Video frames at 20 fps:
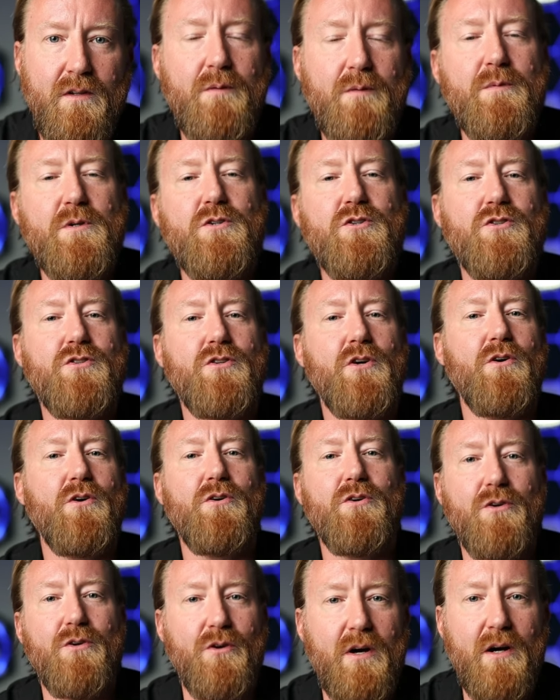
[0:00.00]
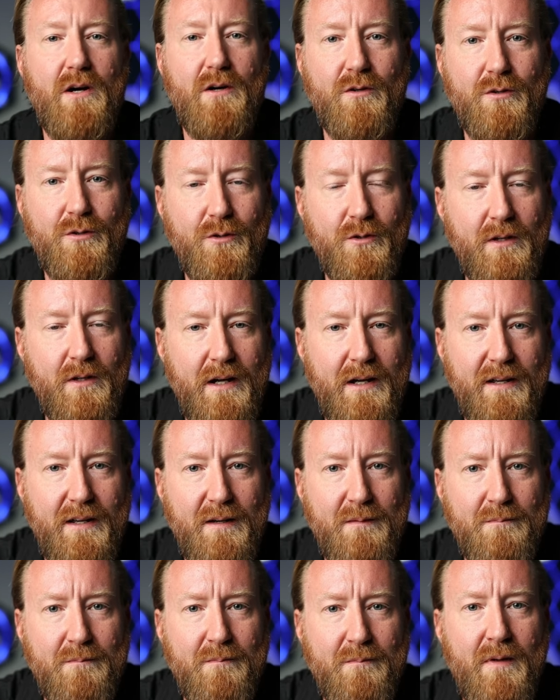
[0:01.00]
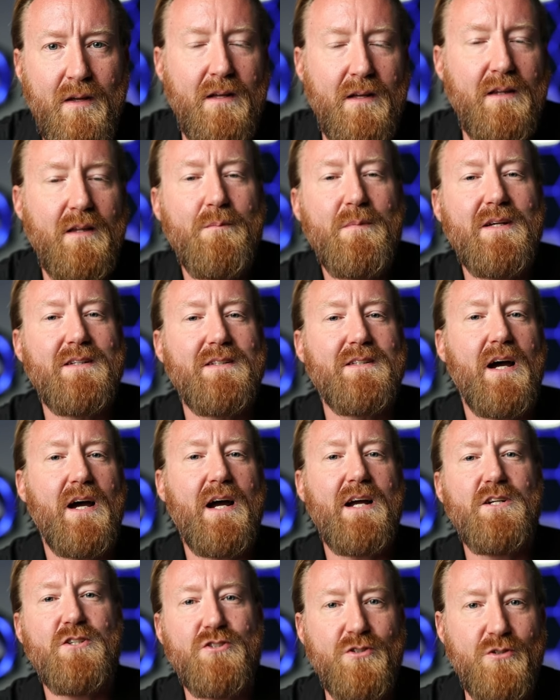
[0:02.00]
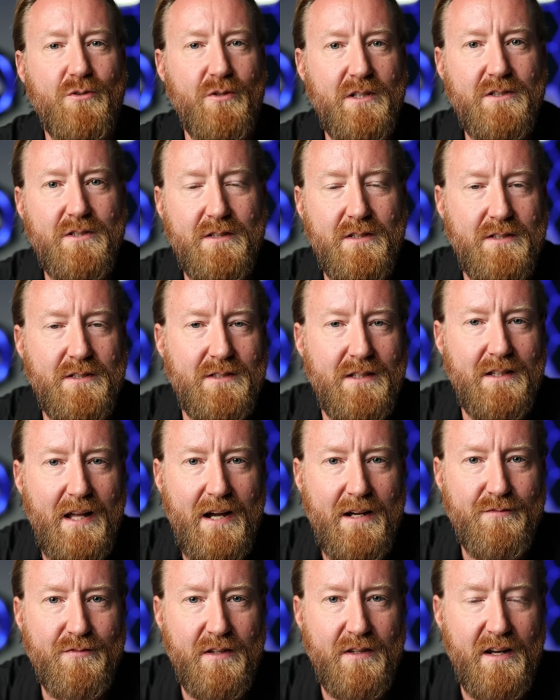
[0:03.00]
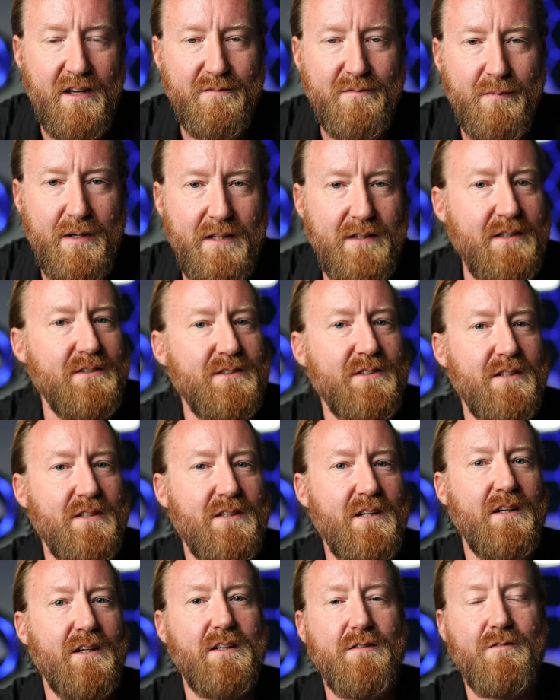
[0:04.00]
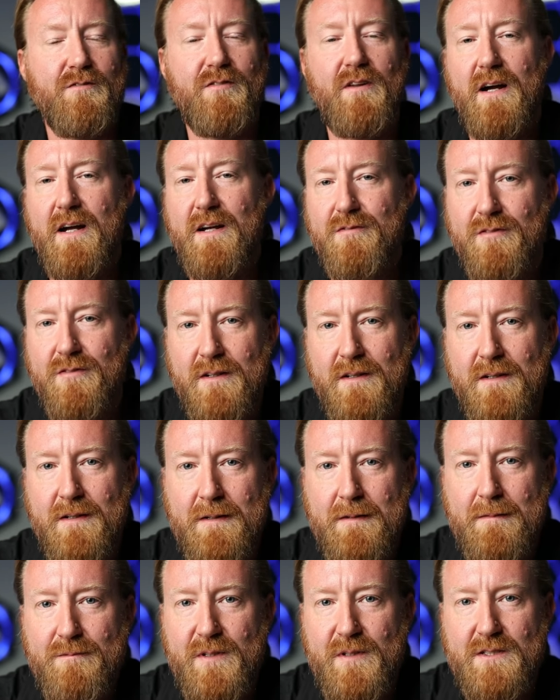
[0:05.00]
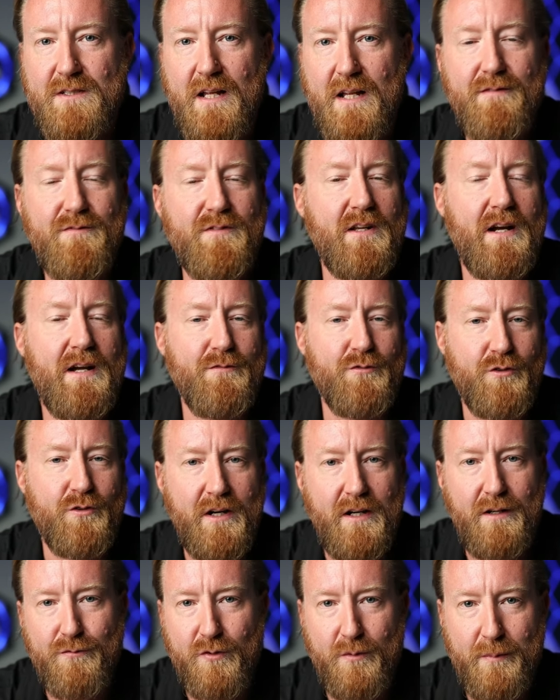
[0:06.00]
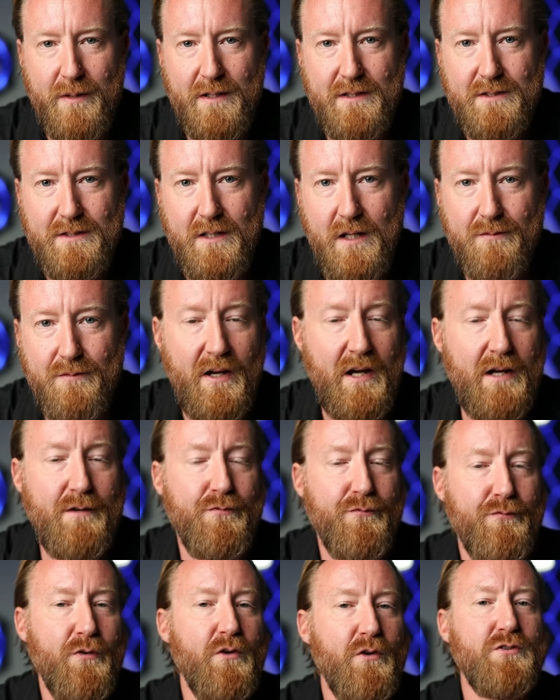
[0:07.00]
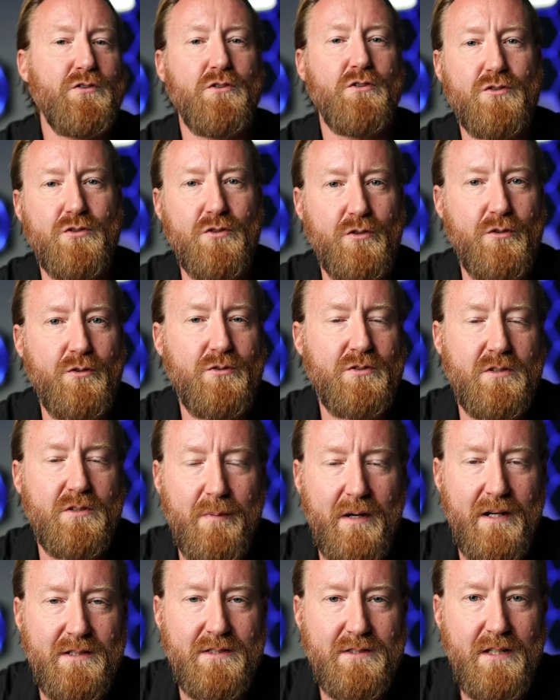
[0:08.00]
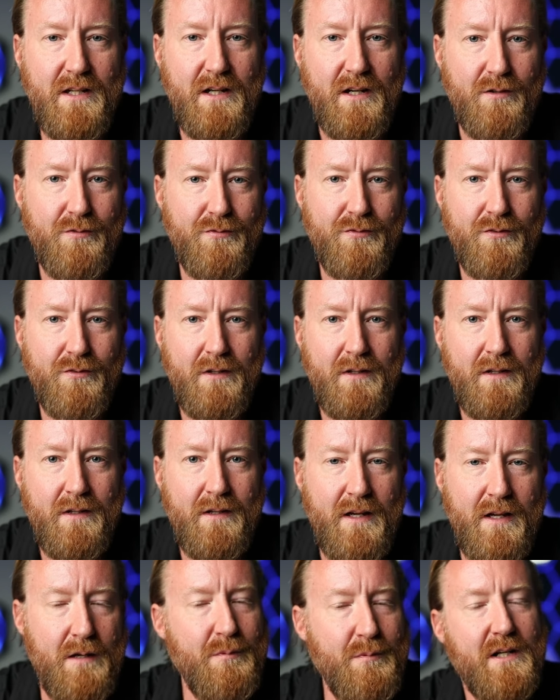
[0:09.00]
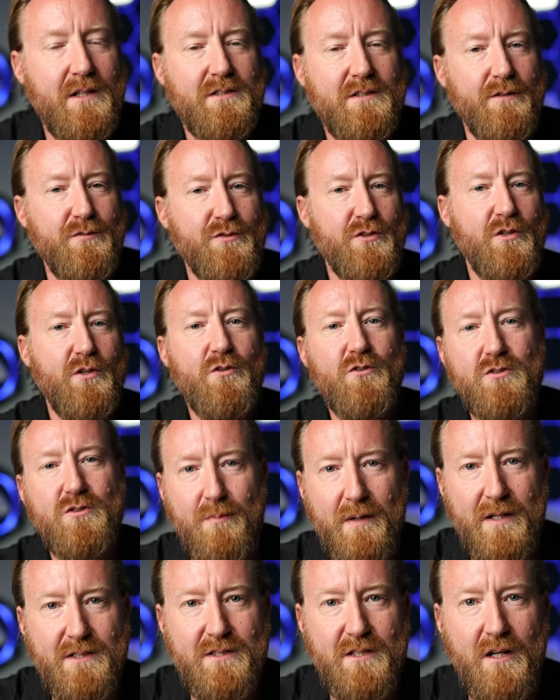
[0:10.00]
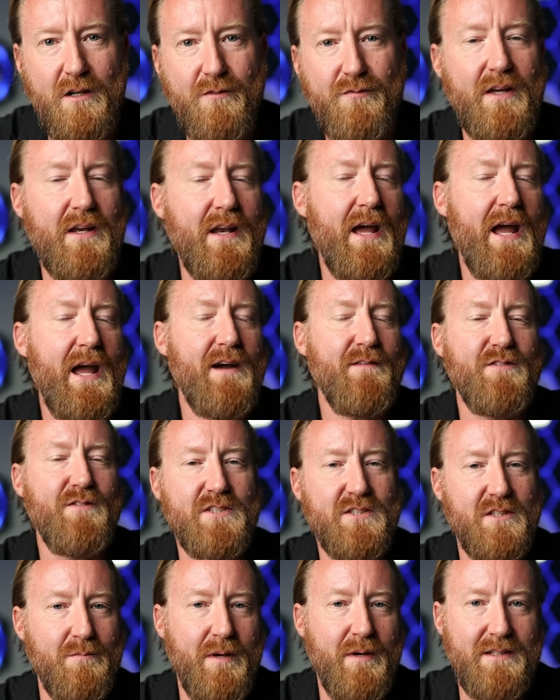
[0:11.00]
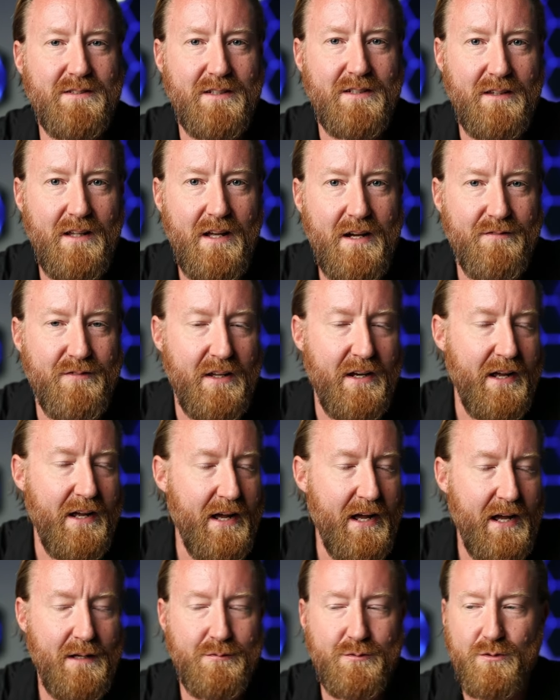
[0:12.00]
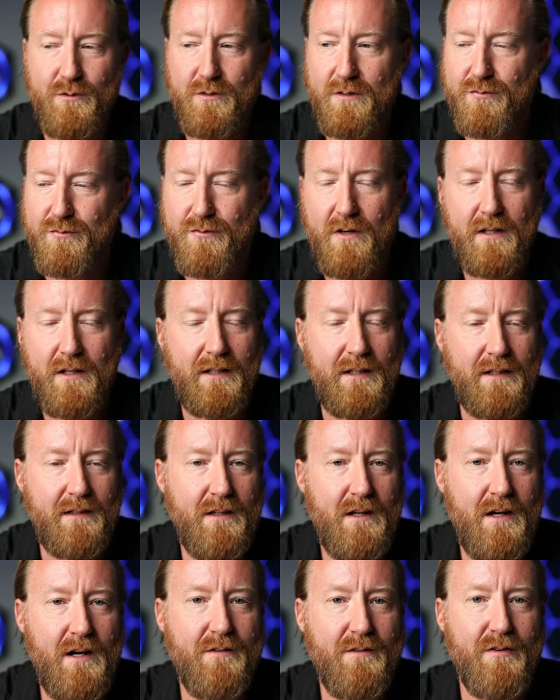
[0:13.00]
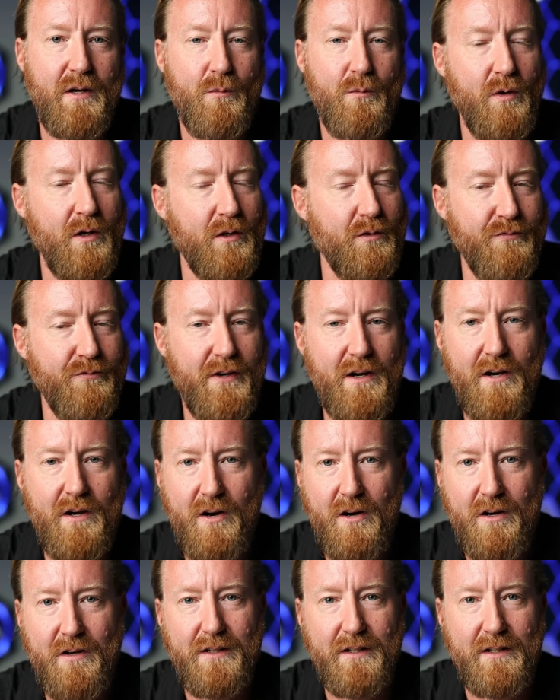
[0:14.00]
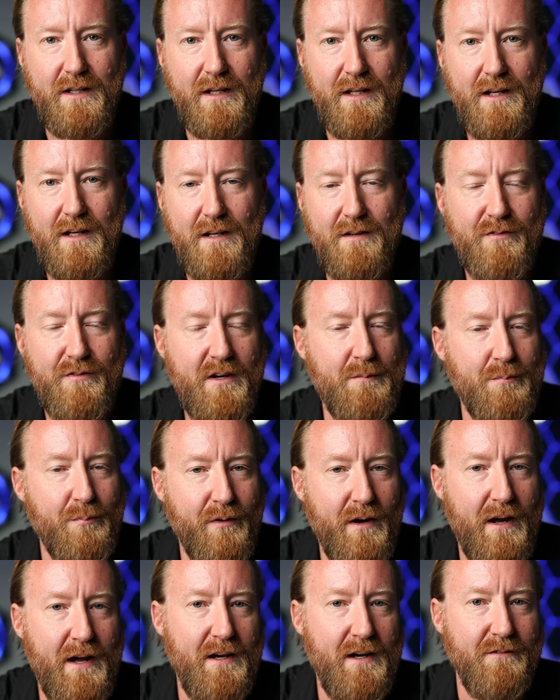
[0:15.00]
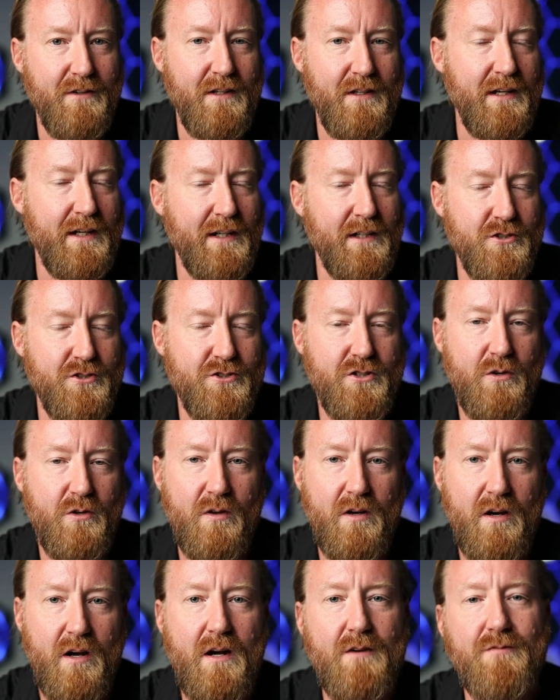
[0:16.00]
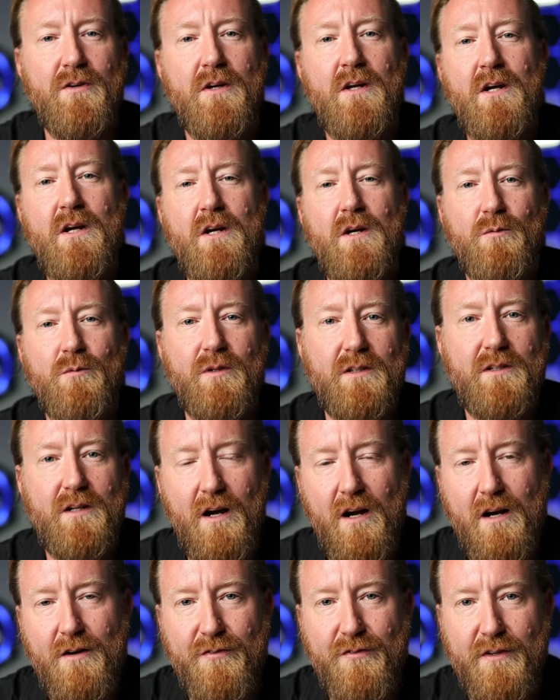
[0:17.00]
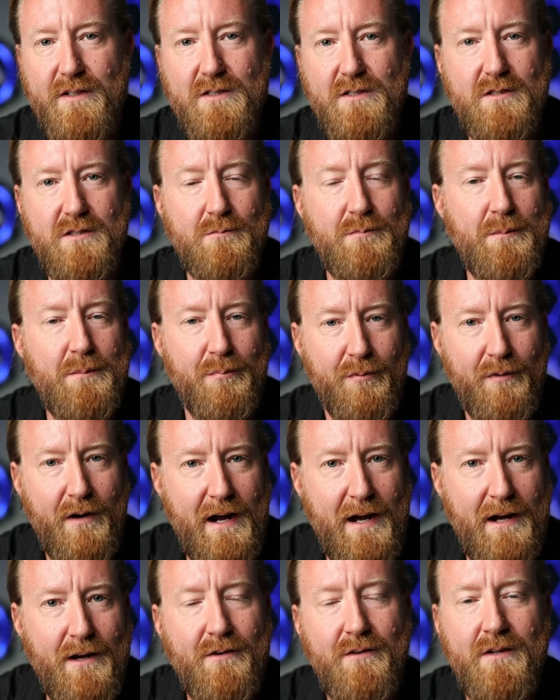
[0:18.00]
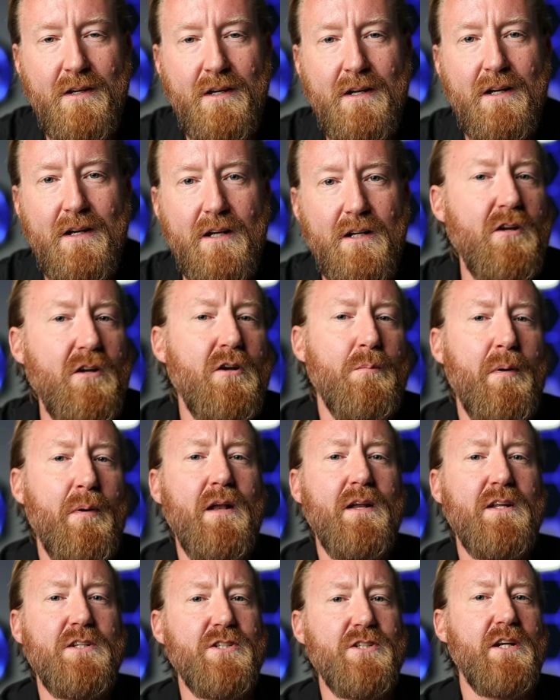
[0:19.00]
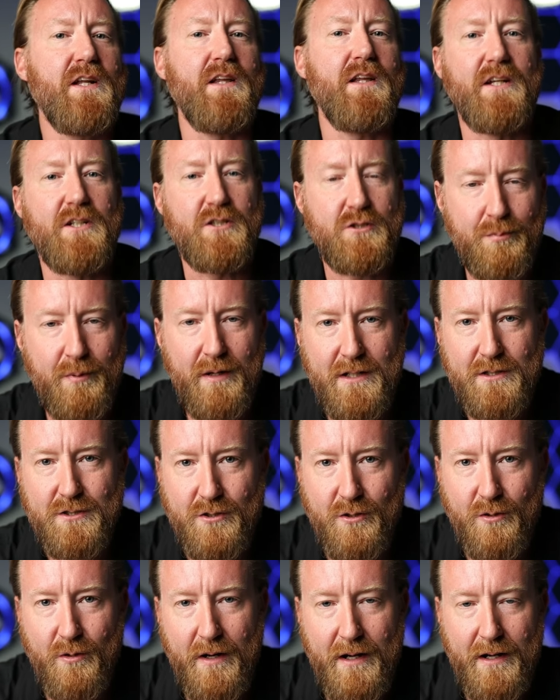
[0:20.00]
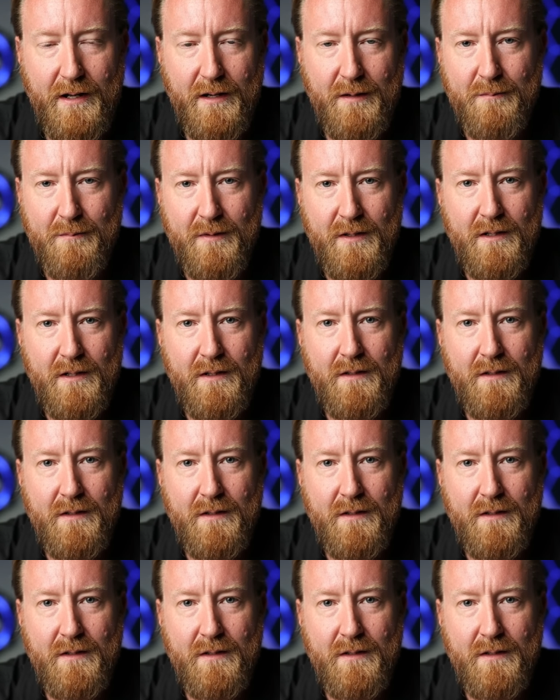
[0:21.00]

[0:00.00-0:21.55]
Let me show you how cool I am. Let me entice you into this life that I have made, this seductive life, this life that I've created for myself. I've first seduced myself. And because I've seduced myself and have this amazing life that I absolutely fucking love, and I work very hard to get it, and I'm very proud of it, and I can show it off with confidence and be proud and unapologetically express who I am,